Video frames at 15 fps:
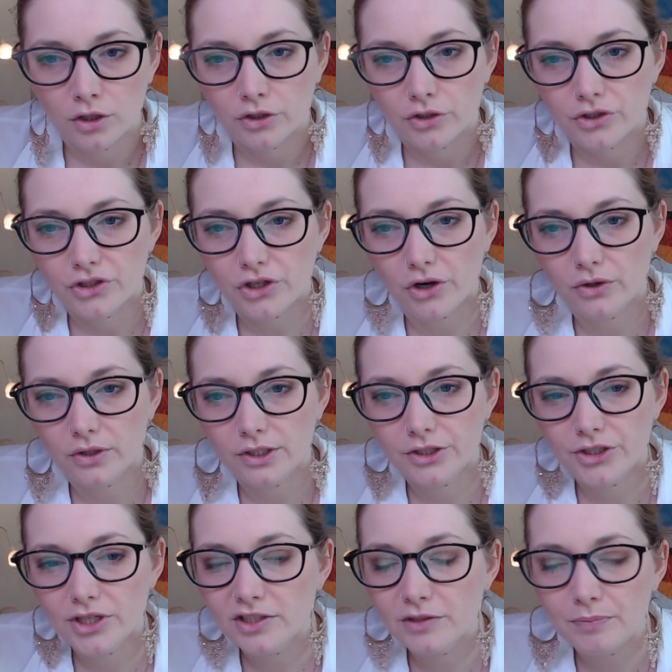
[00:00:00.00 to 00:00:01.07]
So
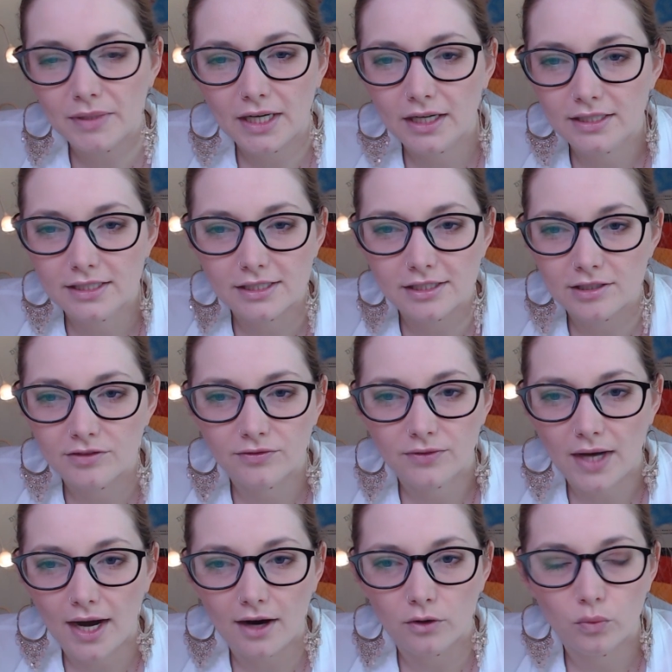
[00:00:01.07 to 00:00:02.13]
just because of
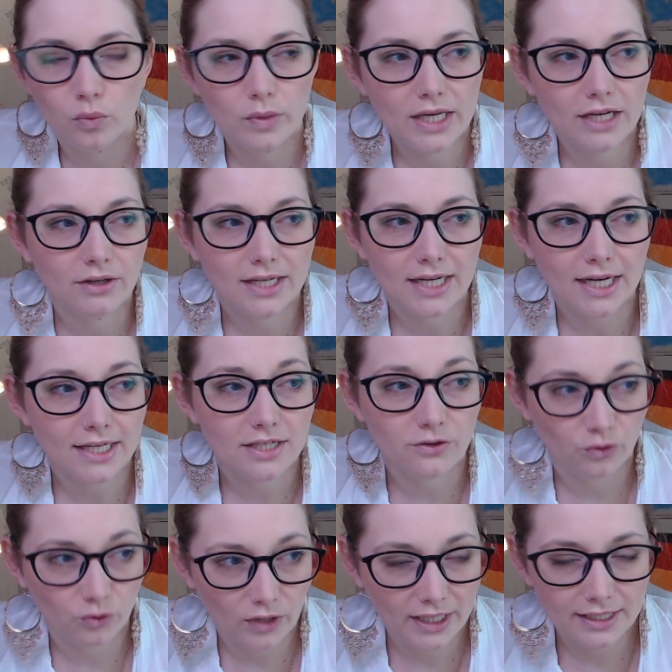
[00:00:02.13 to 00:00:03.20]
how we tend to
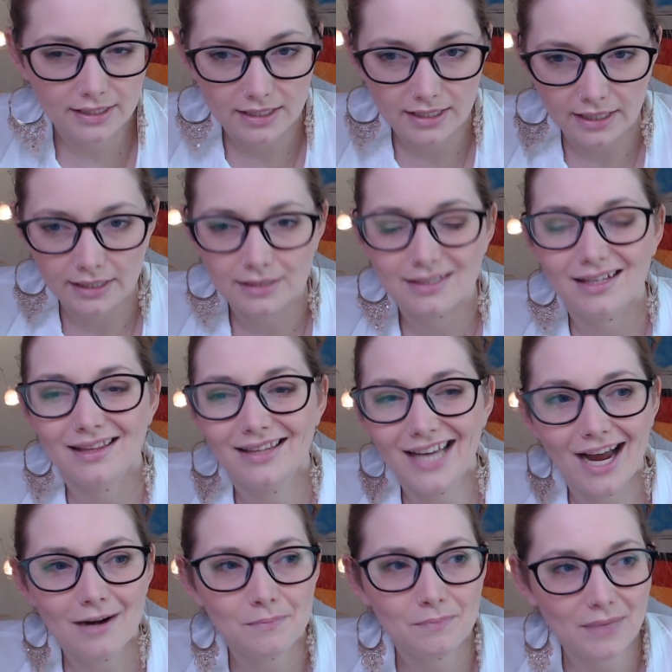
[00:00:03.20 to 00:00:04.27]
phrase things,
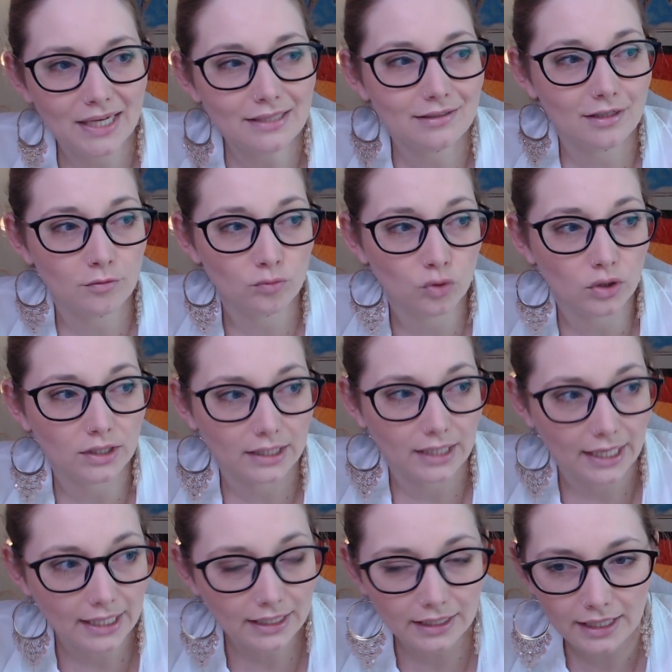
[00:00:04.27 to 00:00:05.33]
that makes it more
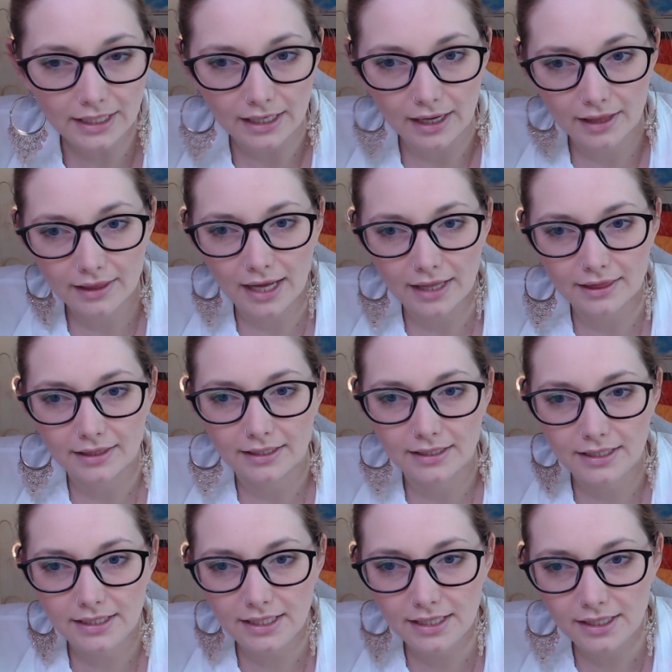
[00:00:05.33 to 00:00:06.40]
likely that the
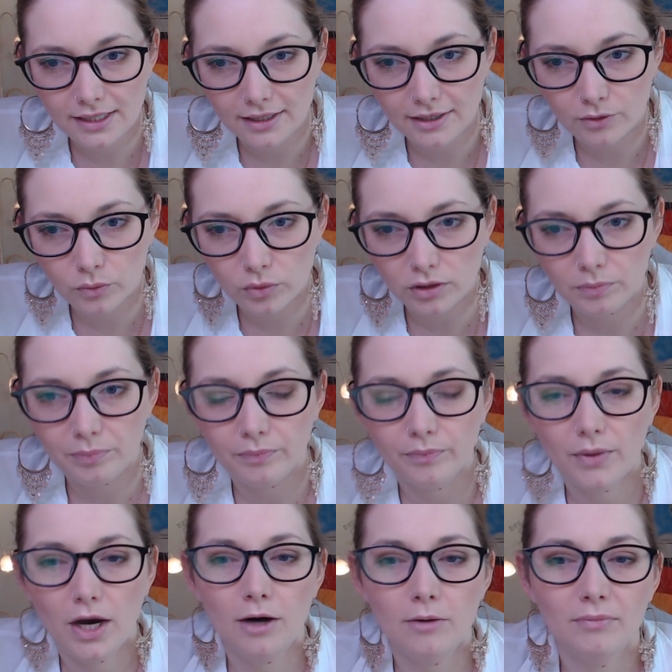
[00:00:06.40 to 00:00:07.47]
nie will
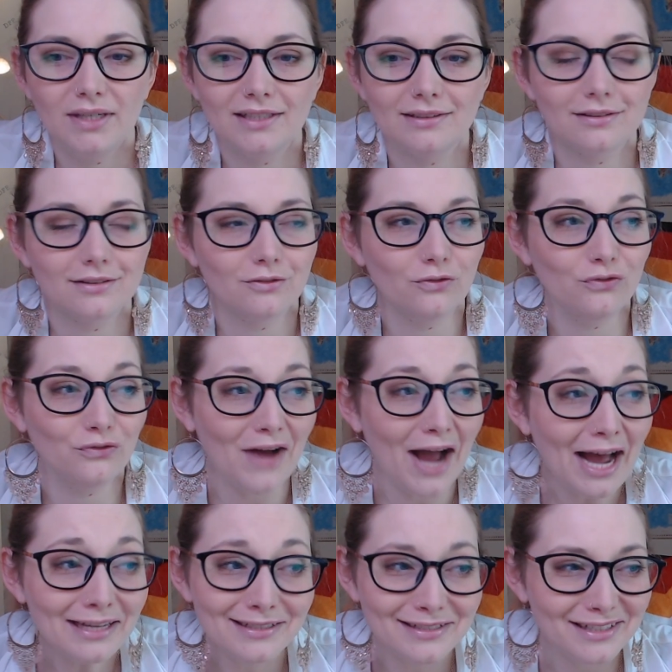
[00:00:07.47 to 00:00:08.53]
come as
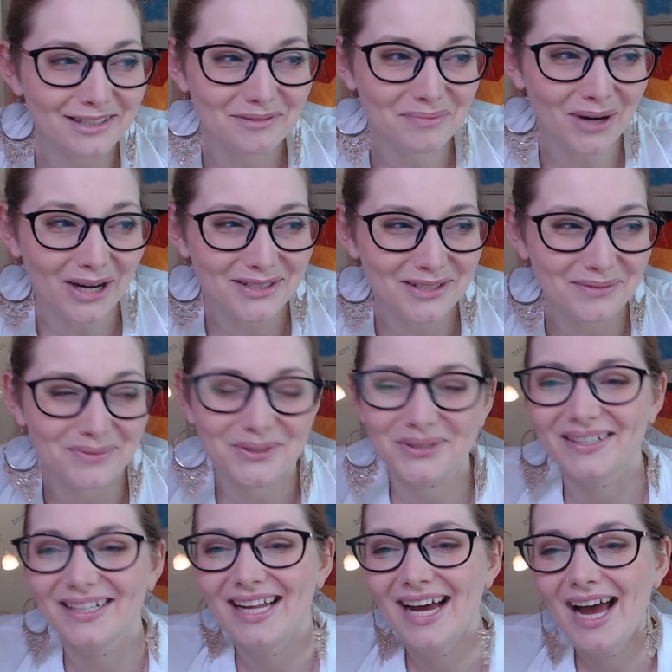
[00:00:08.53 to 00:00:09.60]
fast as possible
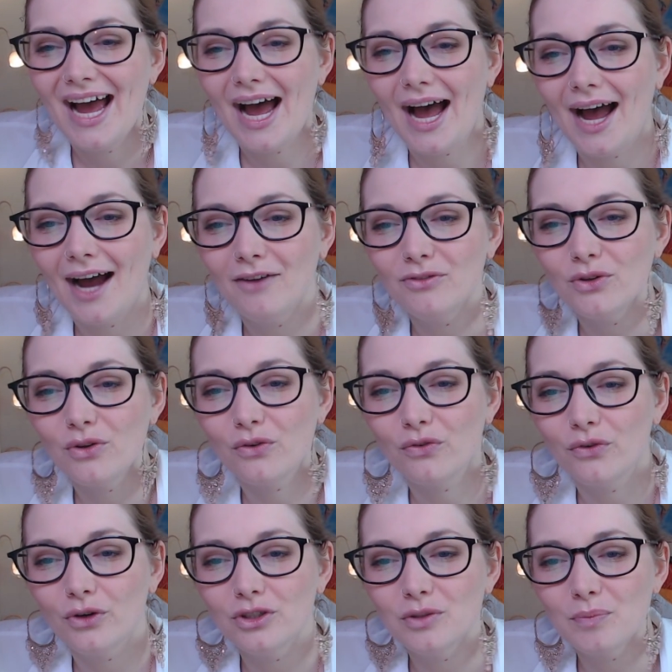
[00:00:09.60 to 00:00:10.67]
after the
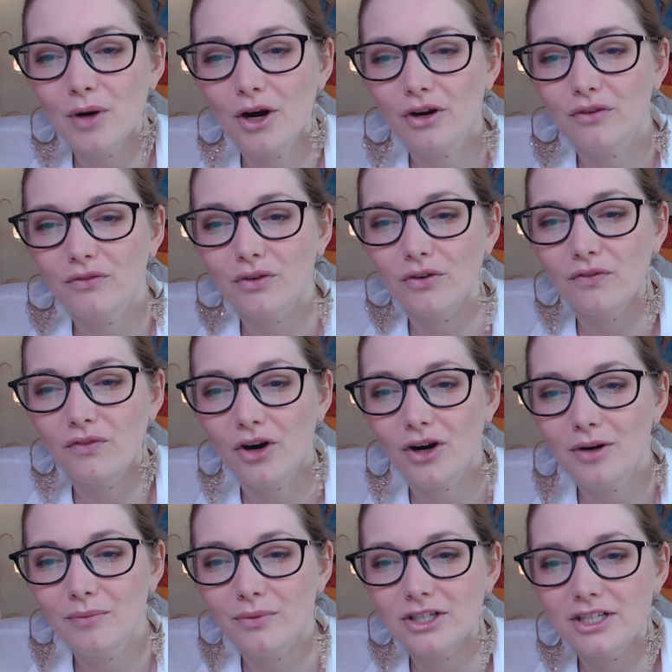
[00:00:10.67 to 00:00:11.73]
first part of a
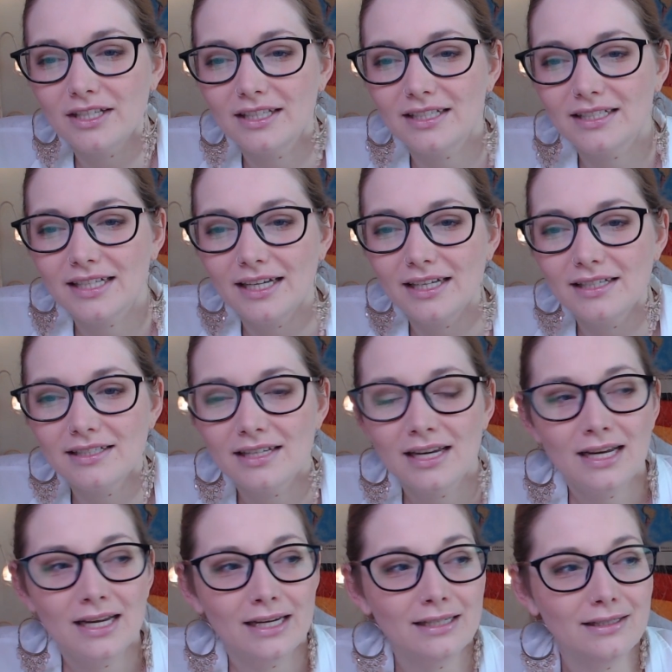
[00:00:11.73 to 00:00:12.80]
verb, which in this case
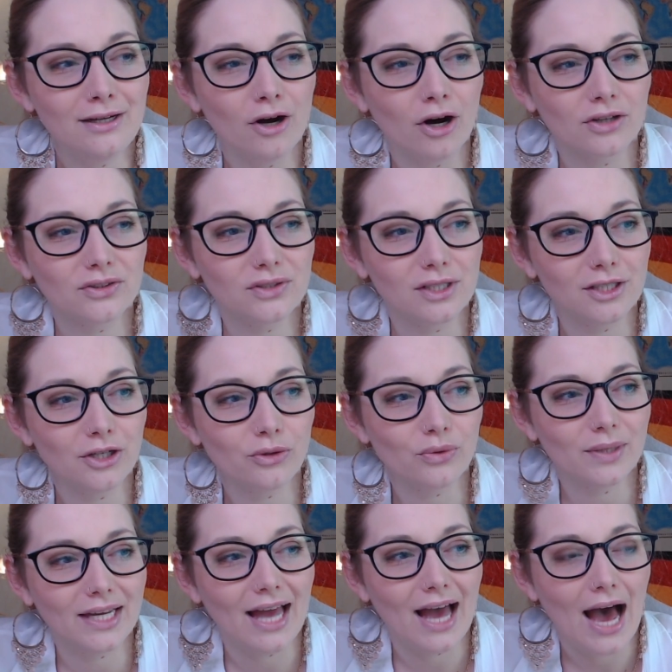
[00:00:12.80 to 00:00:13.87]
is the
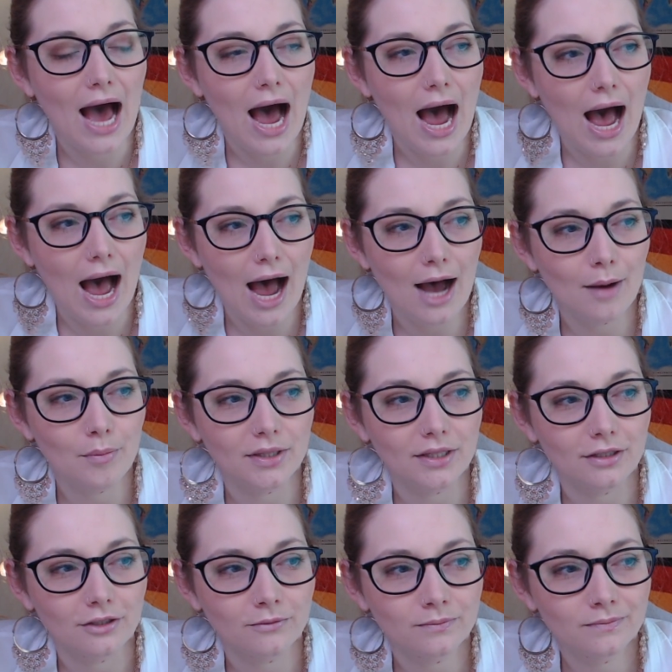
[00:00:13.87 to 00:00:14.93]
auxiliary haben.